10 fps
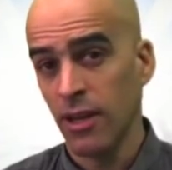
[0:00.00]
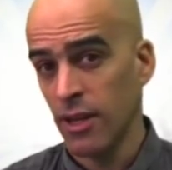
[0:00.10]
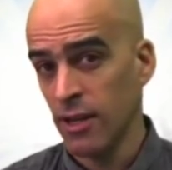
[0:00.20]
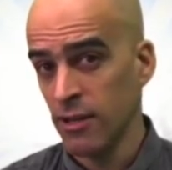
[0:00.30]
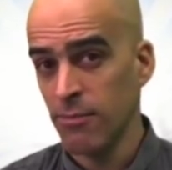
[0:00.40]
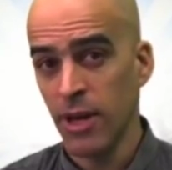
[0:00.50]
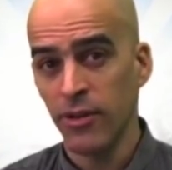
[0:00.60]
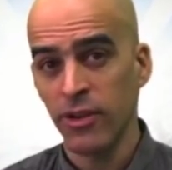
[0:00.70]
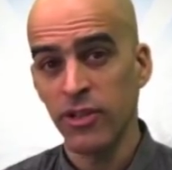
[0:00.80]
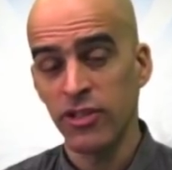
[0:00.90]
In a minor
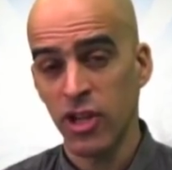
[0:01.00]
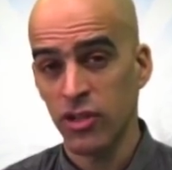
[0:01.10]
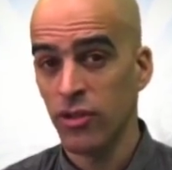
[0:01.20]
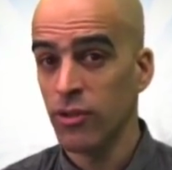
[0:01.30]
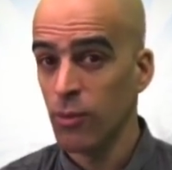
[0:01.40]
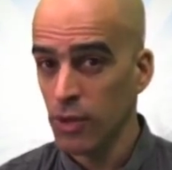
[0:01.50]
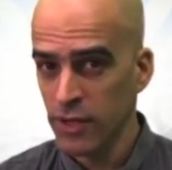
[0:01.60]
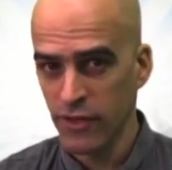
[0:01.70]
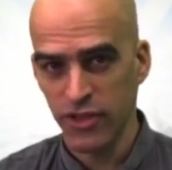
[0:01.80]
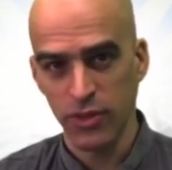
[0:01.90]
concession to one of
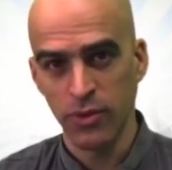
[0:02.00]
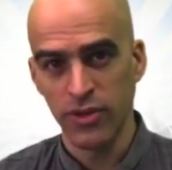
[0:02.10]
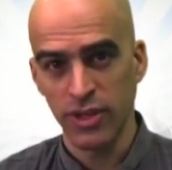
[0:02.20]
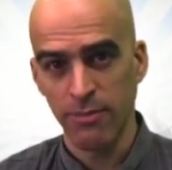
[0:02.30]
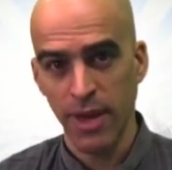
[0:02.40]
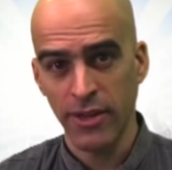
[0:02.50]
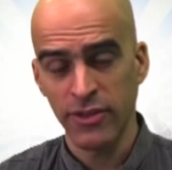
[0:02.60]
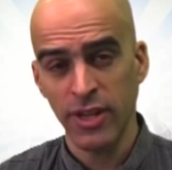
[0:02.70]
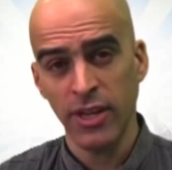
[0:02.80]
the students' demands,